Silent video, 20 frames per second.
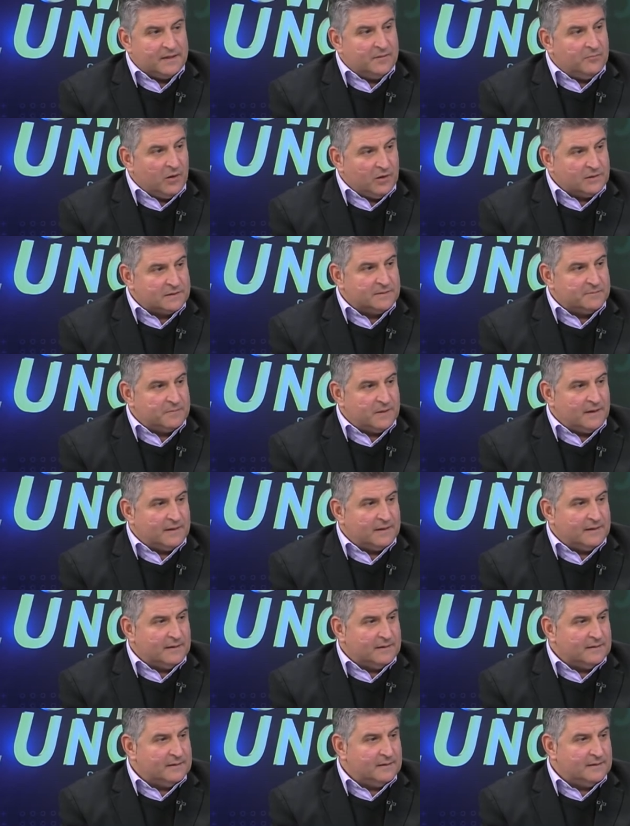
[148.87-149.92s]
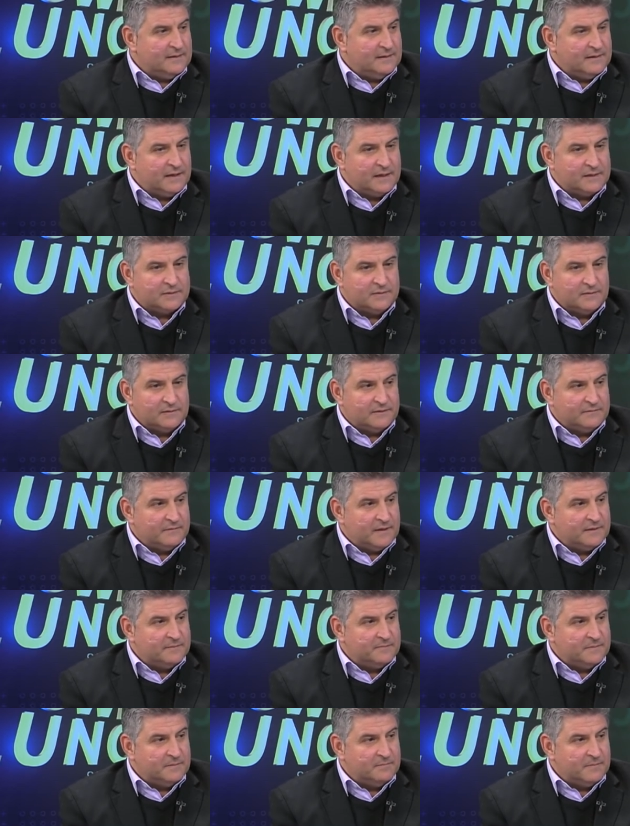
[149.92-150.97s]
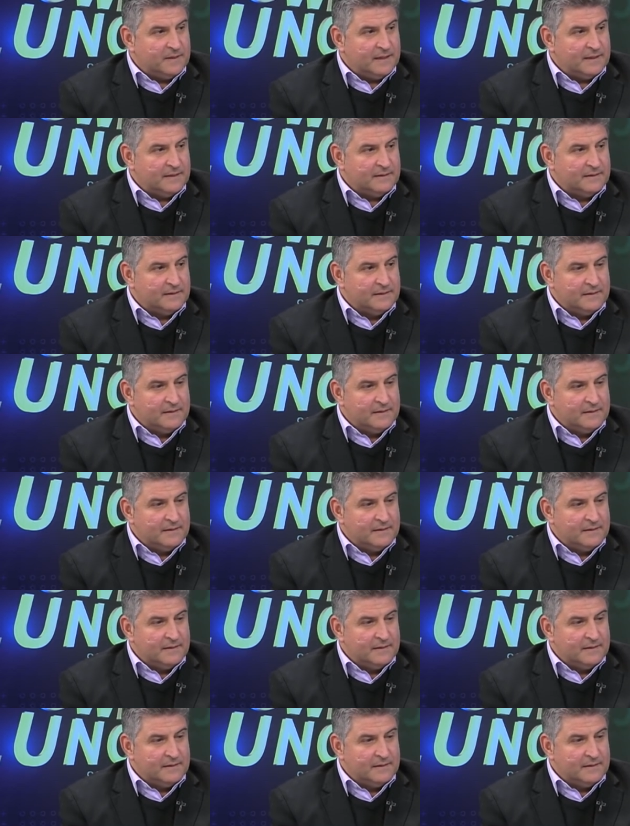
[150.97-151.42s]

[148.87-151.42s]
a multiplier in the National Development Plan.